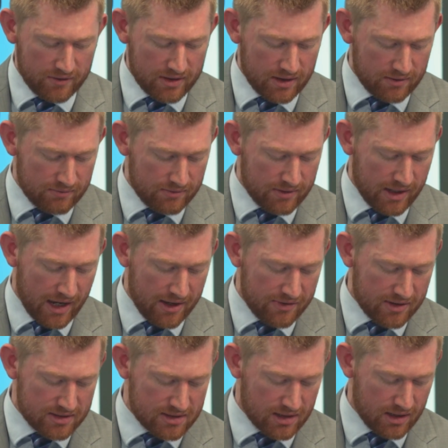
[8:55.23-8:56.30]
the
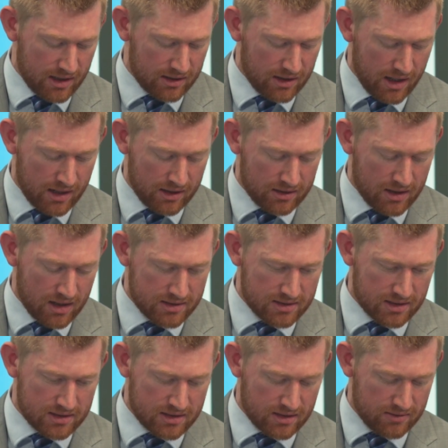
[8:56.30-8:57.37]
atheists and
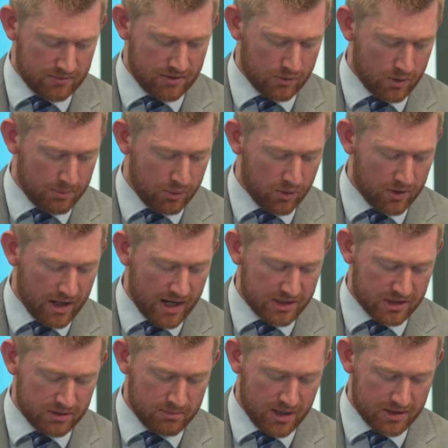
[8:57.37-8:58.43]
agnostics, the report
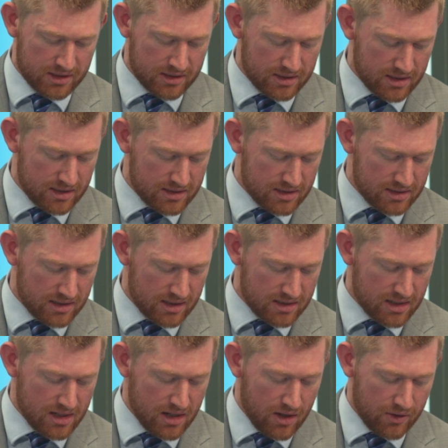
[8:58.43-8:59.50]
actually mentions this. It
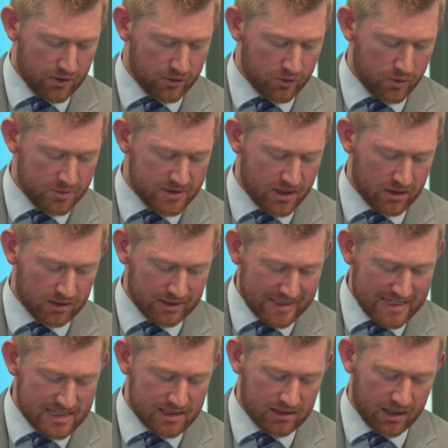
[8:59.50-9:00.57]
says the groups that are
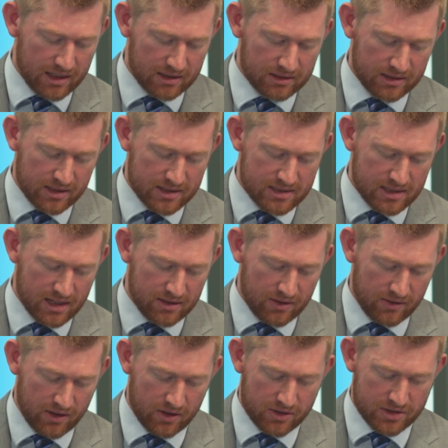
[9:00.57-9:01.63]
least likely to say
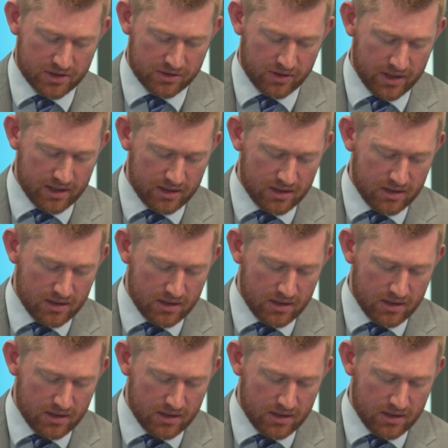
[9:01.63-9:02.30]
that they are straight,